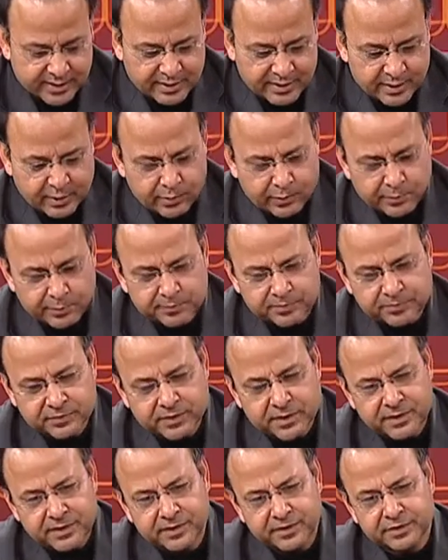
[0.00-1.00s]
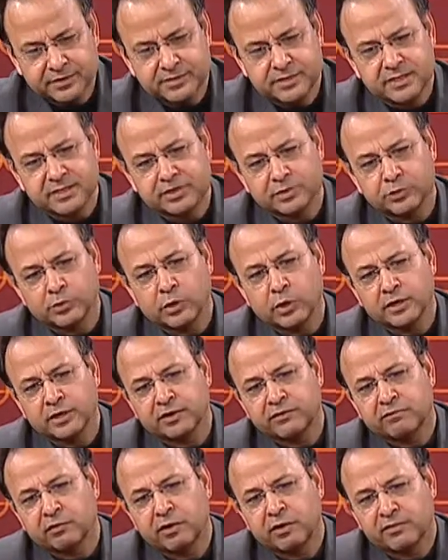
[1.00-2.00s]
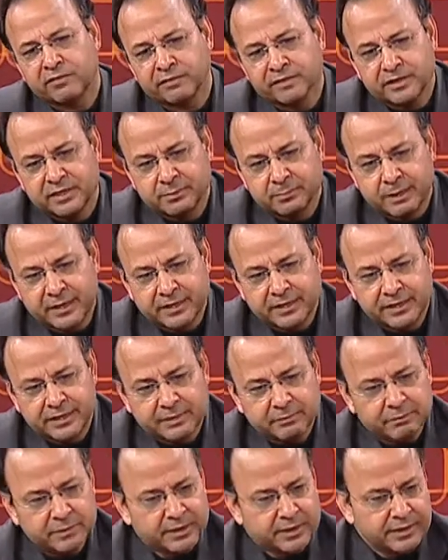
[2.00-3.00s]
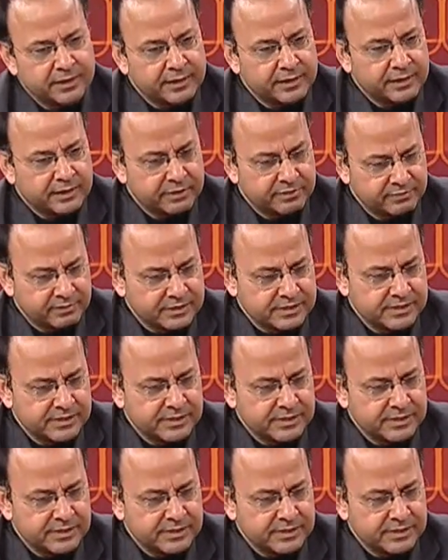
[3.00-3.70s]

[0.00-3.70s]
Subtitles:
Now, you see, you got involved with the pioneering media, which is